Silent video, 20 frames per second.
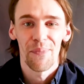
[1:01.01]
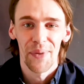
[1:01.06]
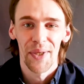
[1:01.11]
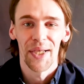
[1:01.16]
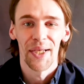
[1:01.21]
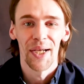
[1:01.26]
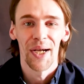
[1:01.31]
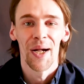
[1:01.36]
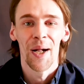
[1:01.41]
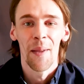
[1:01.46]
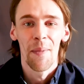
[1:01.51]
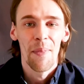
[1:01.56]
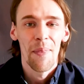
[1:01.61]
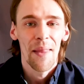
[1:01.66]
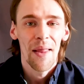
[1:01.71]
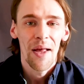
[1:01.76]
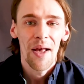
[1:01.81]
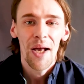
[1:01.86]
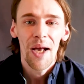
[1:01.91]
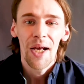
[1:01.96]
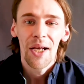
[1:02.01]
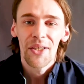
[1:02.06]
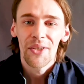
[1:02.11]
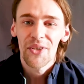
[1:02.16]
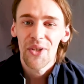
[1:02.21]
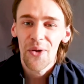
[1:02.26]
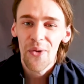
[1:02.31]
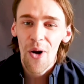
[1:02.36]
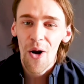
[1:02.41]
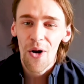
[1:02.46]
bigger.
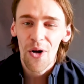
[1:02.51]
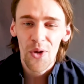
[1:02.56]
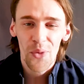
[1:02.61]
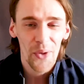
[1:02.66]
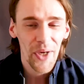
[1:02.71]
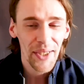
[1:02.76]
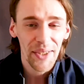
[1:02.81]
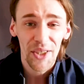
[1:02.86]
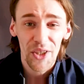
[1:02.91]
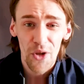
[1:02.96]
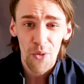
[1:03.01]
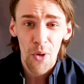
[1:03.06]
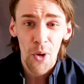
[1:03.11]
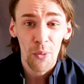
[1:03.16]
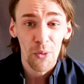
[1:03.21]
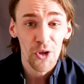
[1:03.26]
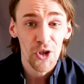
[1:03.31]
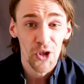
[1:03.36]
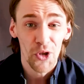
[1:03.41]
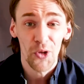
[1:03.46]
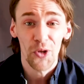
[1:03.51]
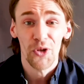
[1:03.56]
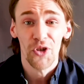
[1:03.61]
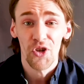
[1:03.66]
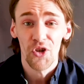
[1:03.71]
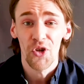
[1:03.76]
So creating your own short